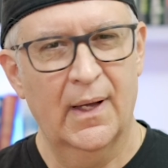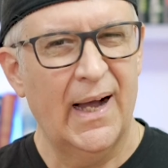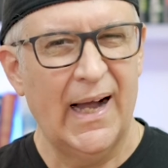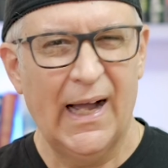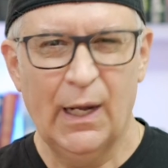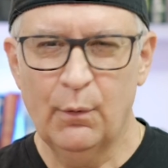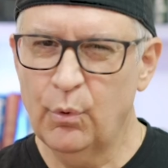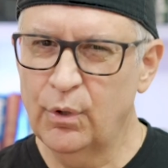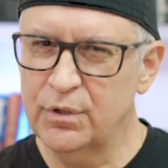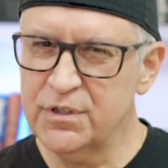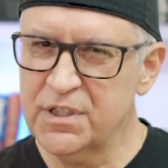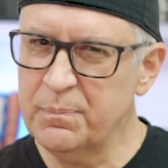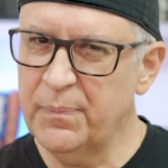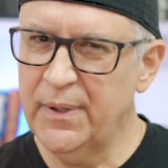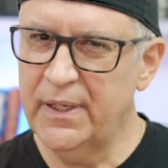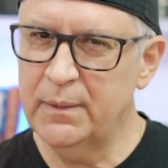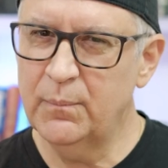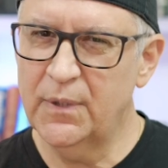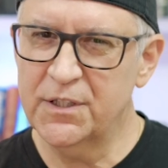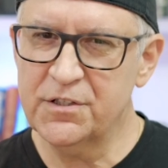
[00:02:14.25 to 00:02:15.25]
I won't
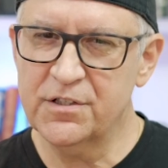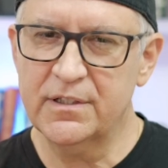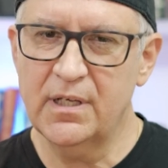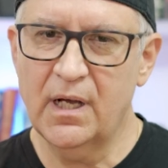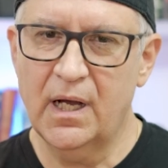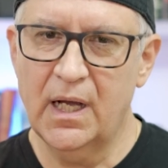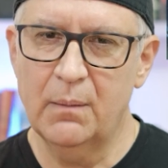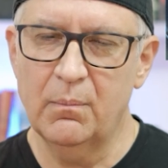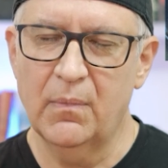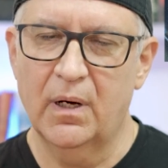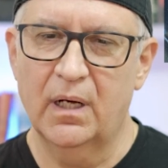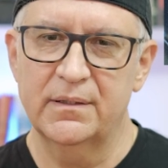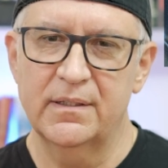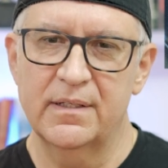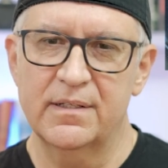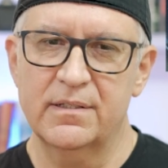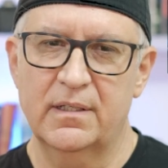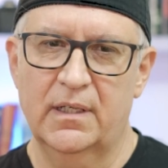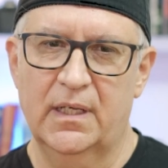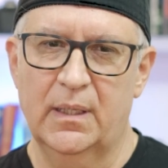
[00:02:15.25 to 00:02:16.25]
spend much time on
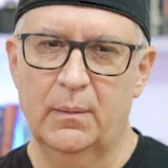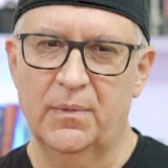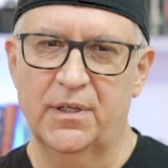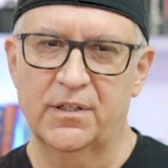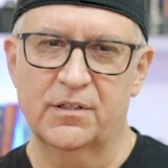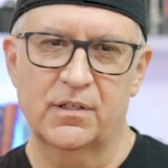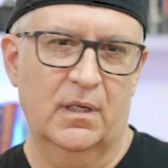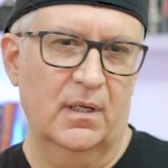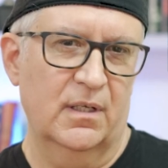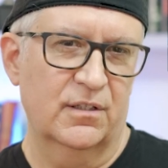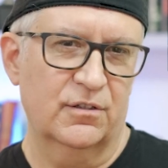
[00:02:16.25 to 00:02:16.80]
this image,